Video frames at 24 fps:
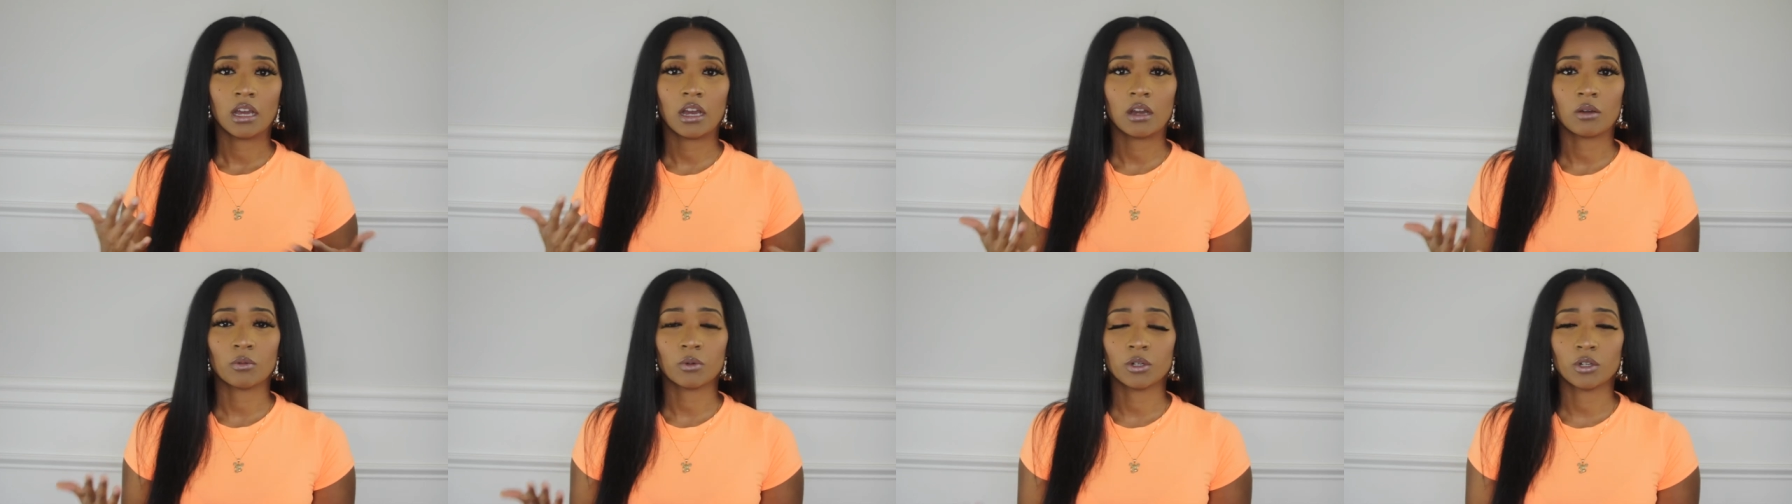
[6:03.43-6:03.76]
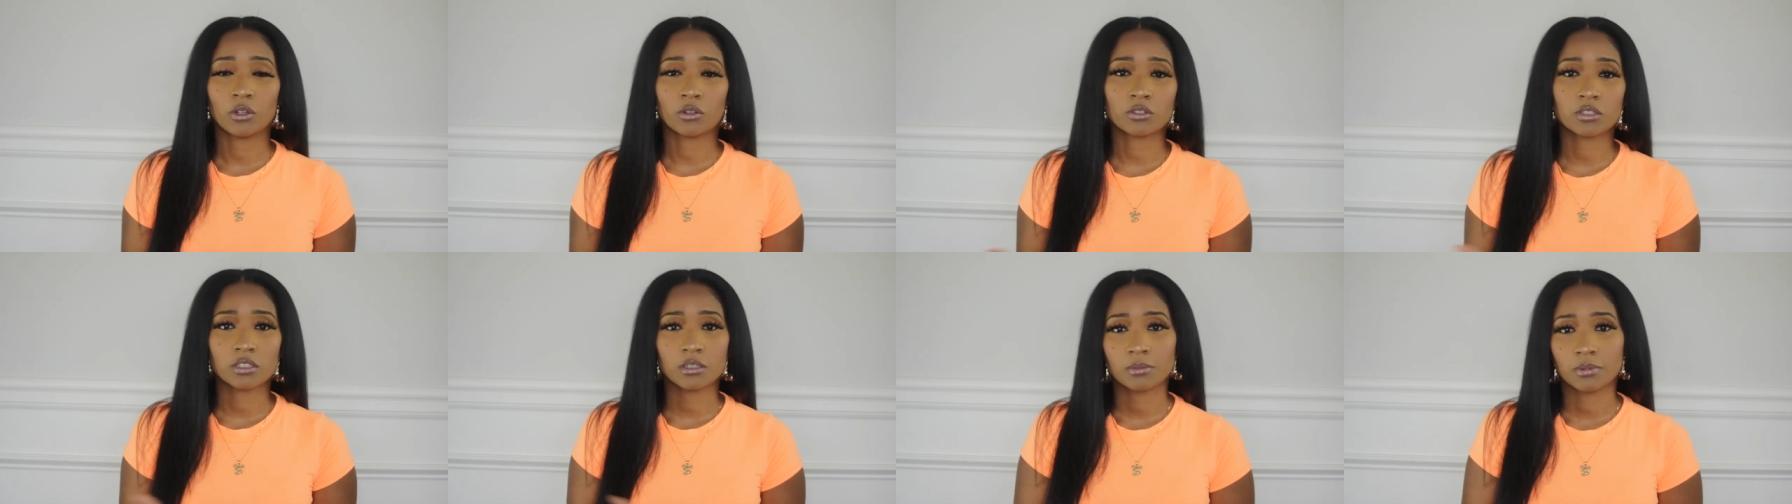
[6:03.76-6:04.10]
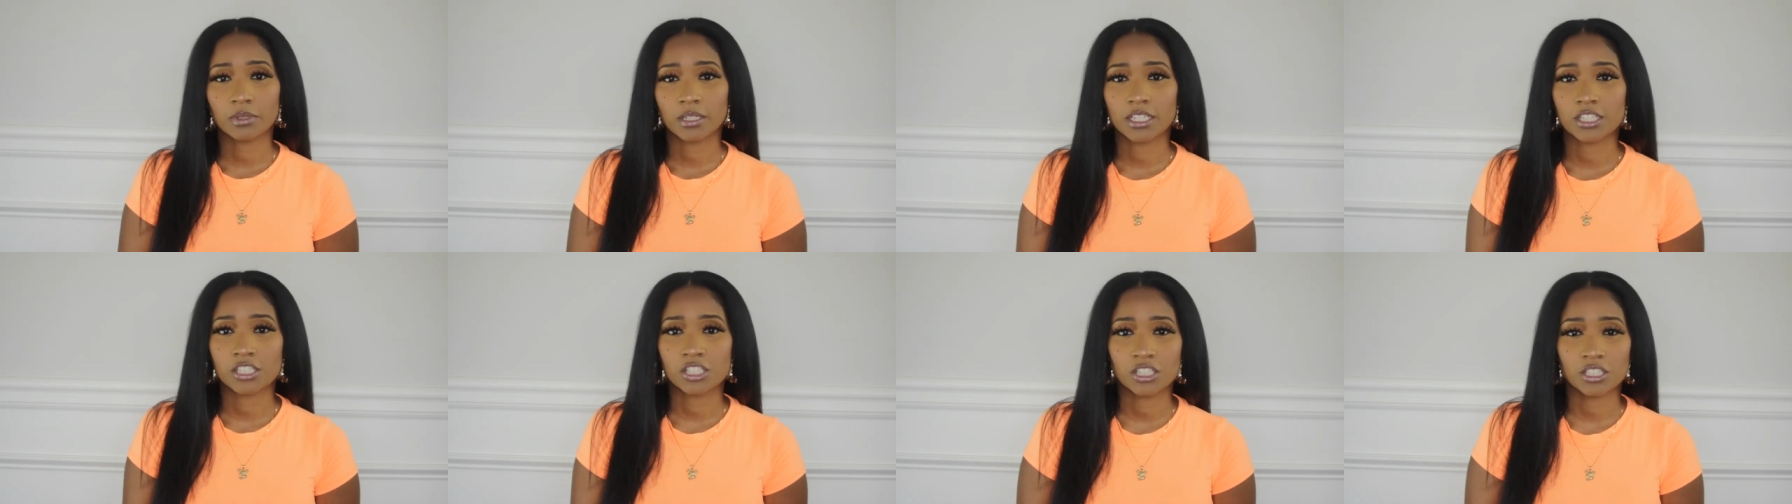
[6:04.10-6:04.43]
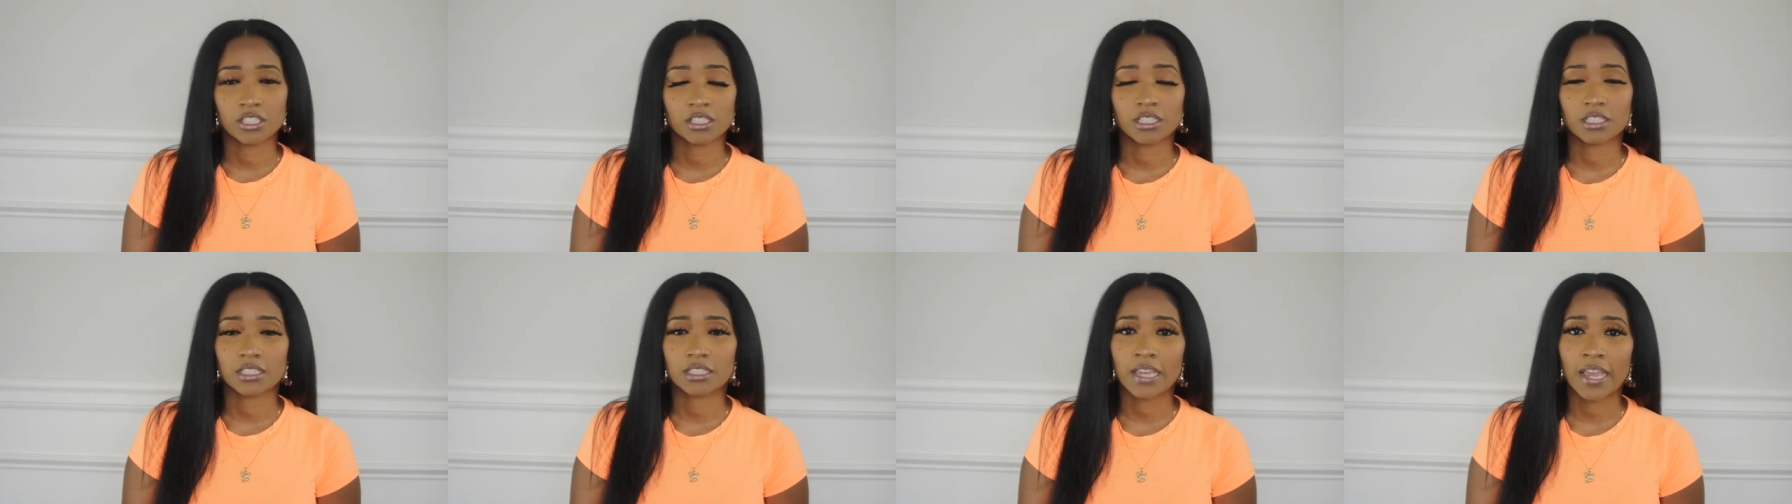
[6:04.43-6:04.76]
with no
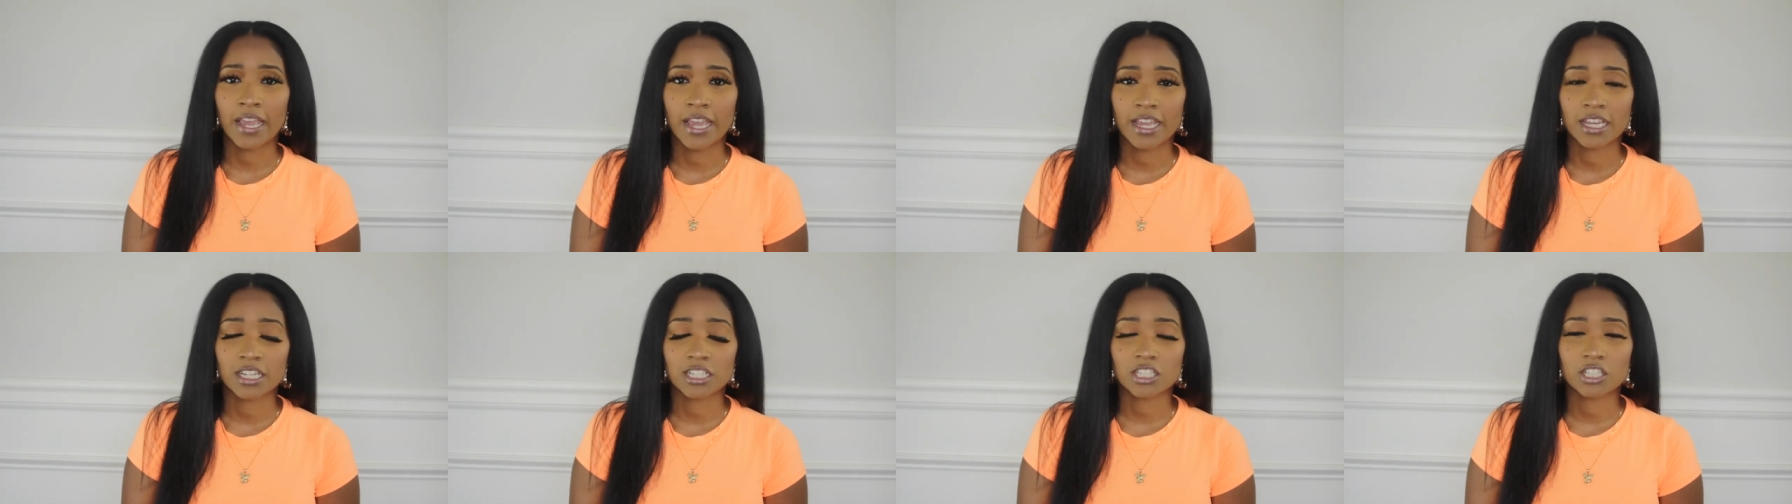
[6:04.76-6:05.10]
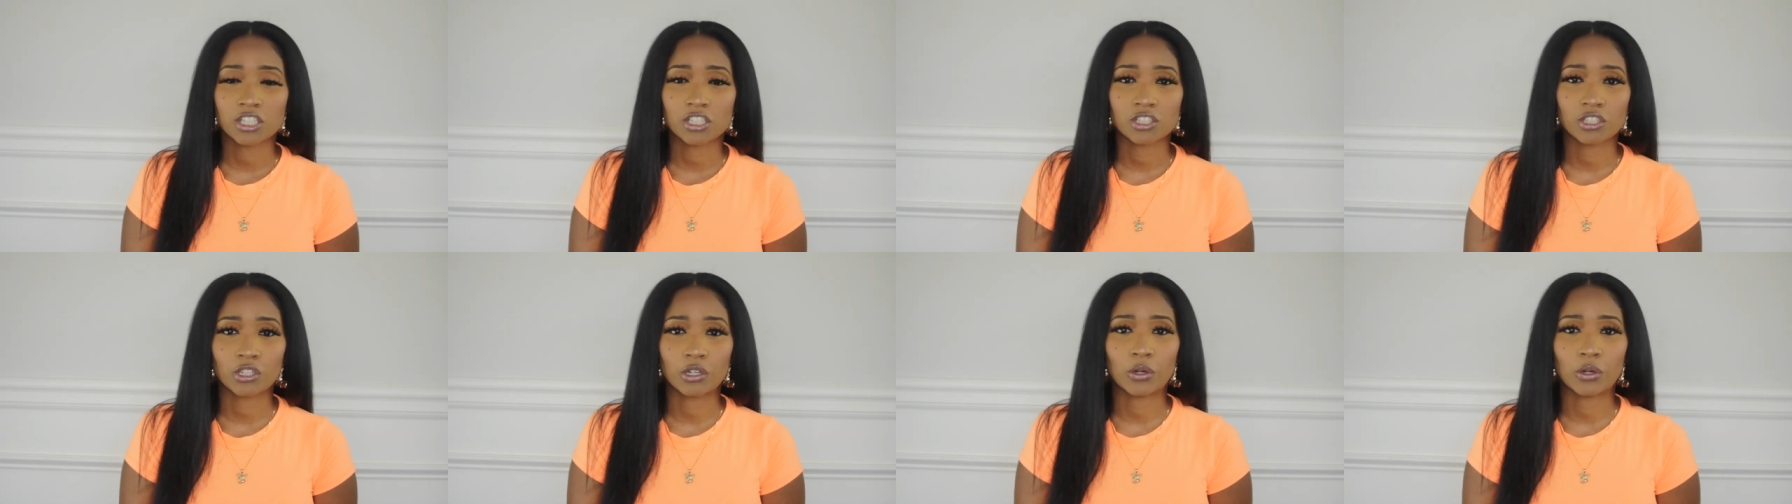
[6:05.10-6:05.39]
stipulations attached.